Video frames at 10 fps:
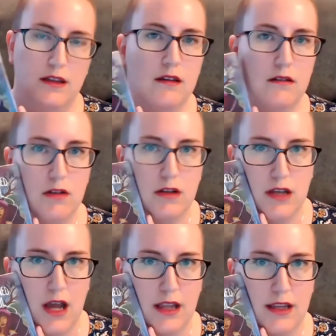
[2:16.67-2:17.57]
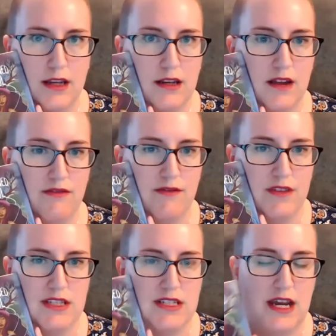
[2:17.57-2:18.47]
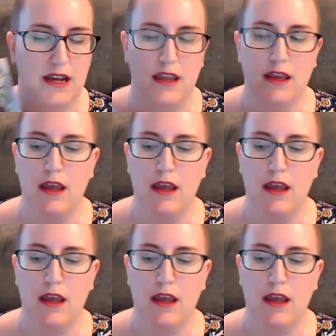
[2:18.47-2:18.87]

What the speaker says: Could not get enough of this deck.